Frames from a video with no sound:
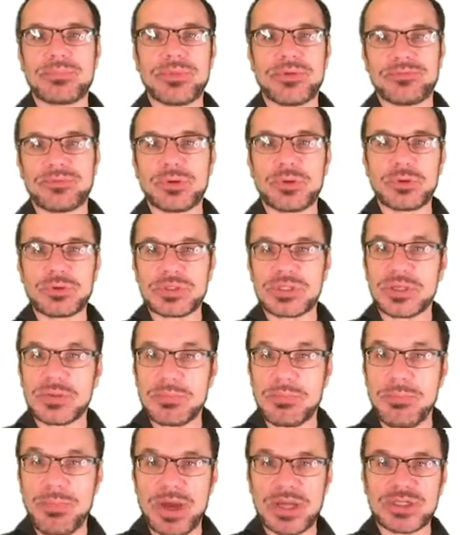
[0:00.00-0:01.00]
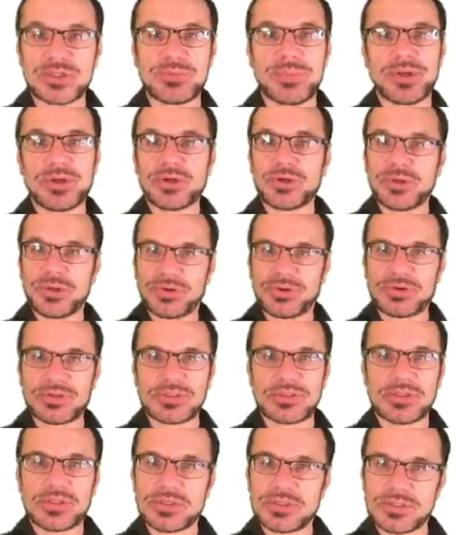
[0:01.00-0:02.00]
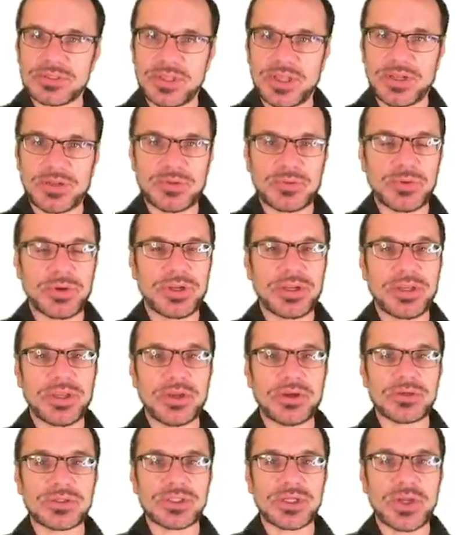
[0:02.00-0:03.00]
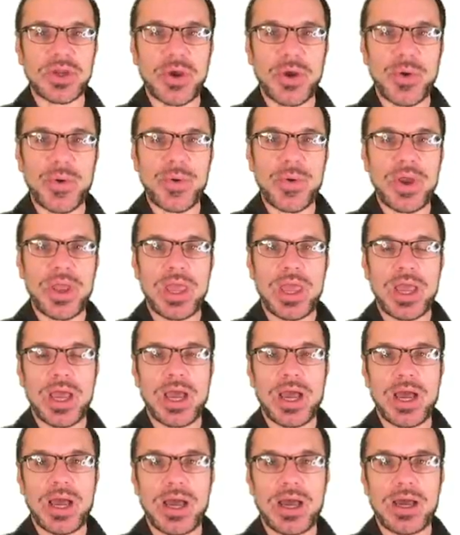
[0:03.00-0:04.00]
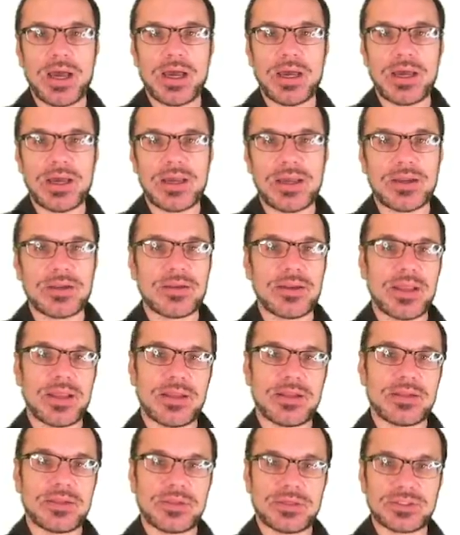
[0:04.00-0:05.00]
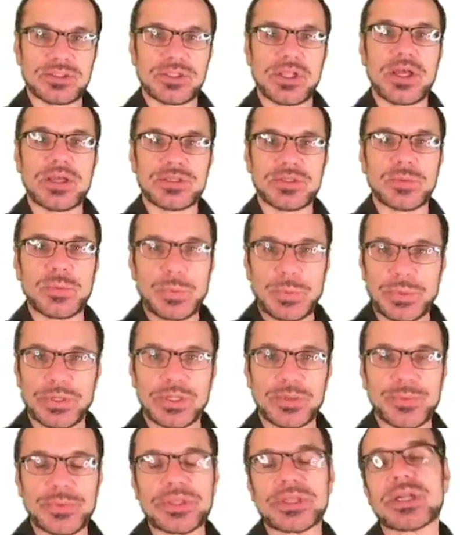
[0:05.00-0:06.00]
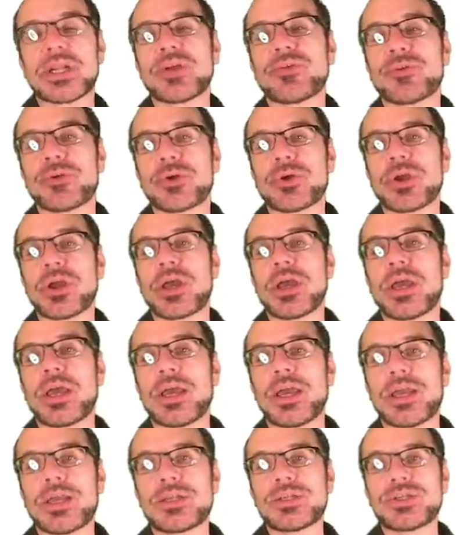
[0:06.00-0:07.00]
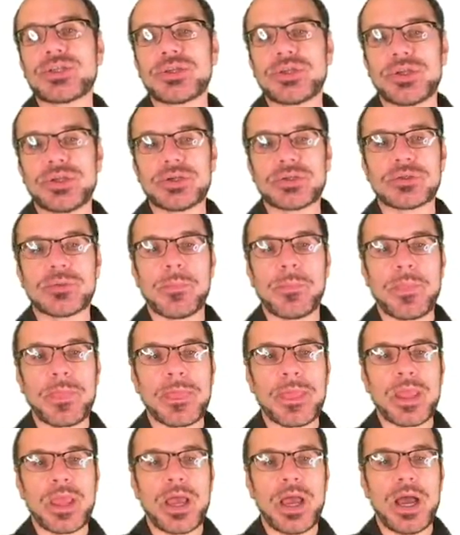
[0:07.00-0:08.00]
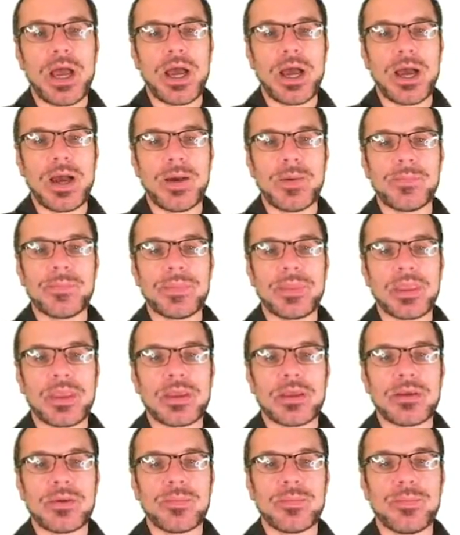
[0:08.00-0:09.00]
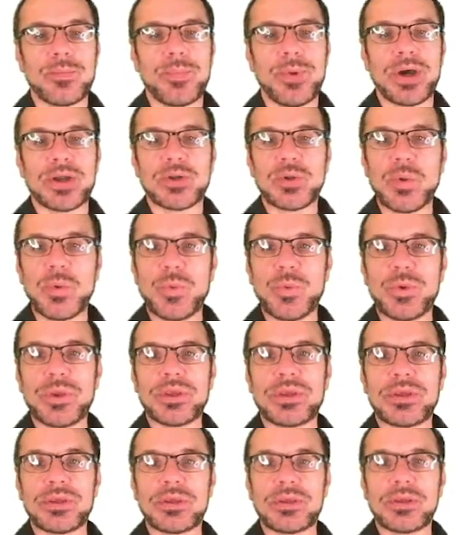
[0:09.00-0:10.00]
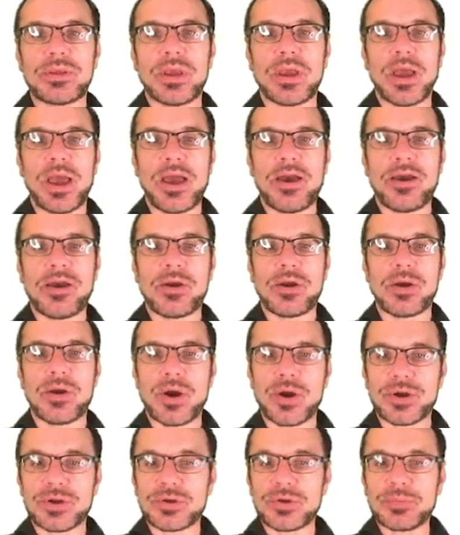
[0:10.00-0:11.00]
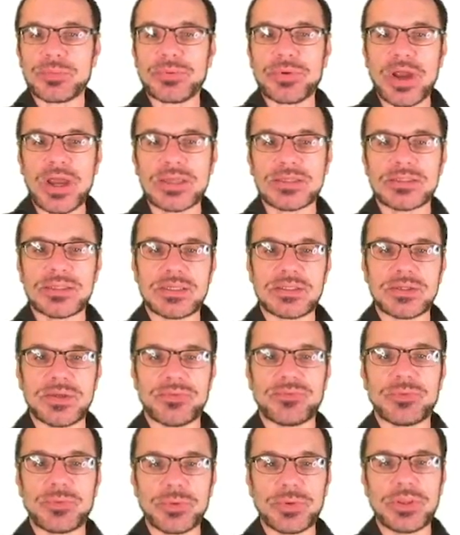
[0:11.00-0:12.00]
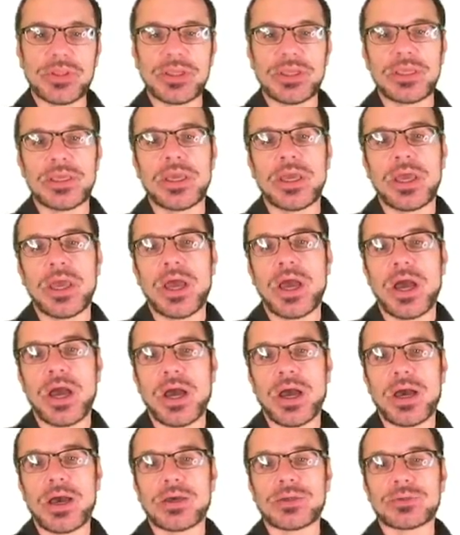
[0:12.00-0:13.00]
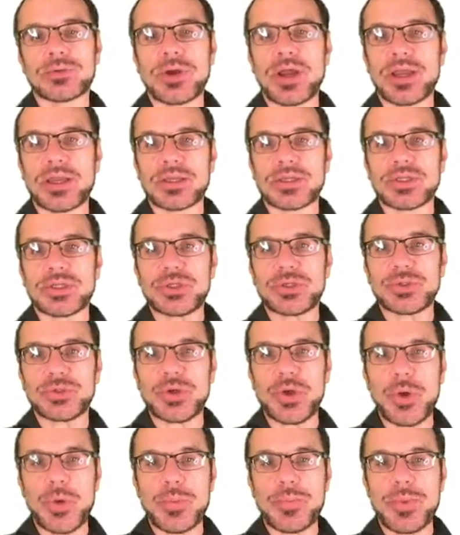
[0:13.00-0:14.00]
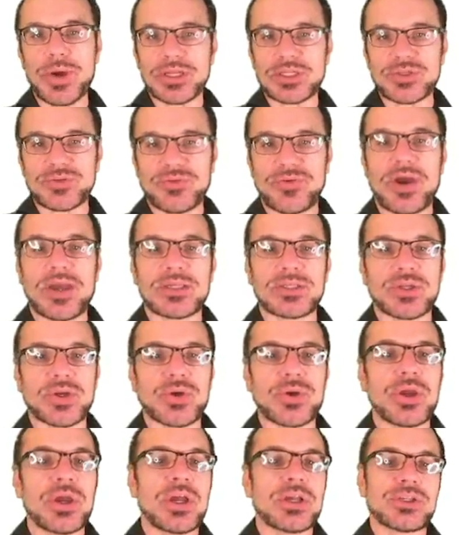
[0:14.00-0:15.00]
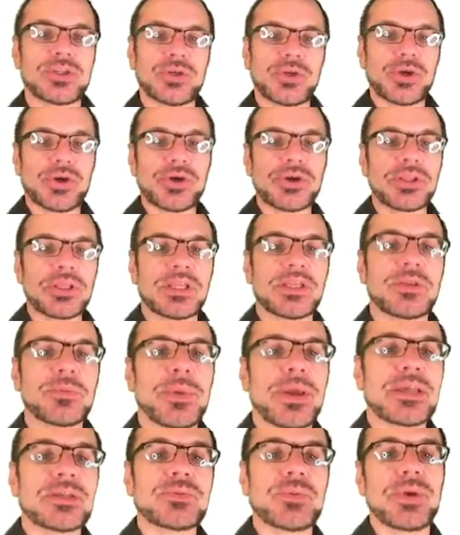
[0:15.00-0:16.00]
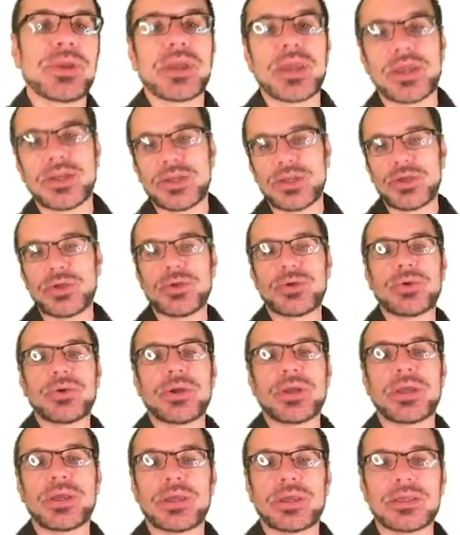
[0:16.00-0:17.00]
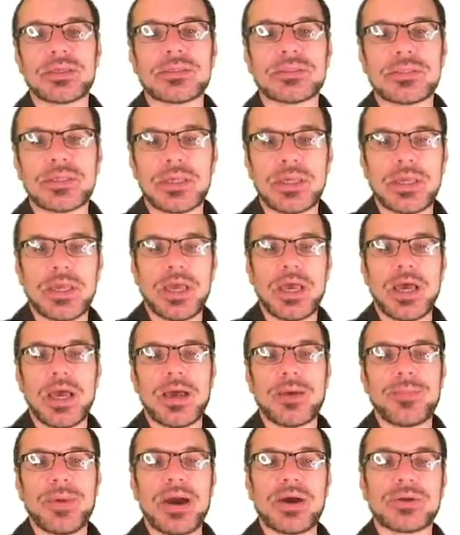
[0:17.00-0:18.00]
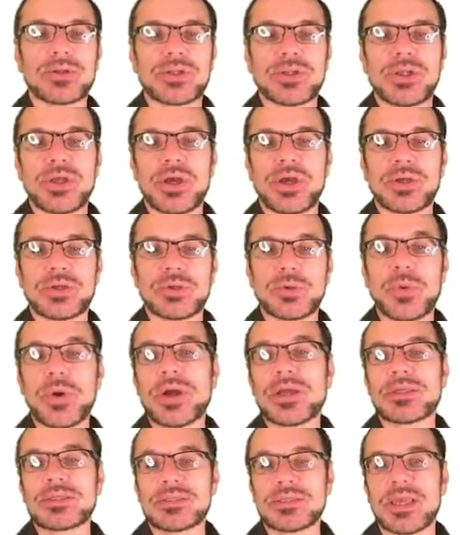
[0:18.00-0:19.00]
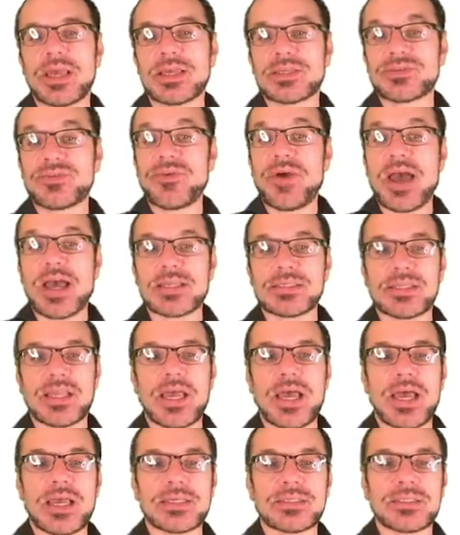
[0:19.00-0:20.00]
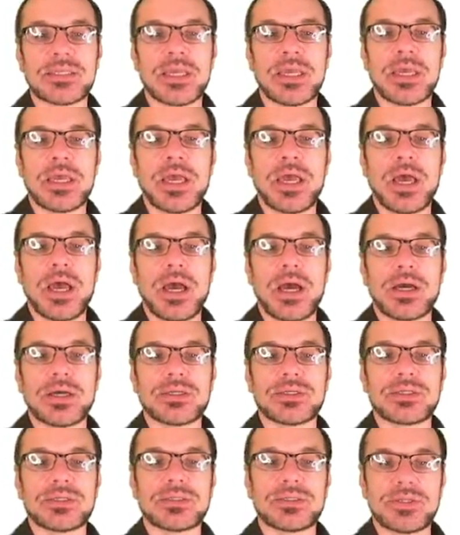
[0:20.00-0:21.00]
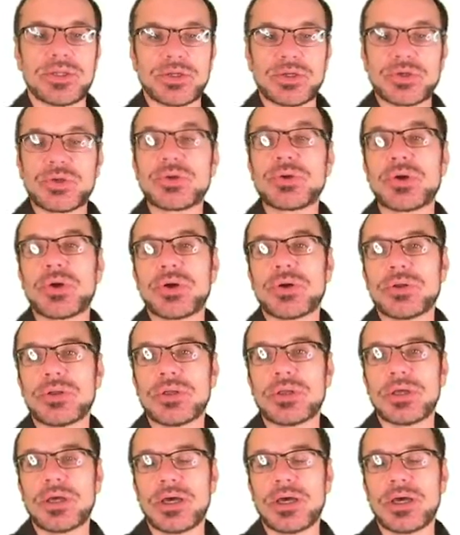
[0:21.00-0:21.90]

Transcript: using much better heuristics than 20 years ago, and there's lots of really, really clever engineers. But we are in the process of really trying to go much faster. So currently the best we can do is about twice as fast as the Google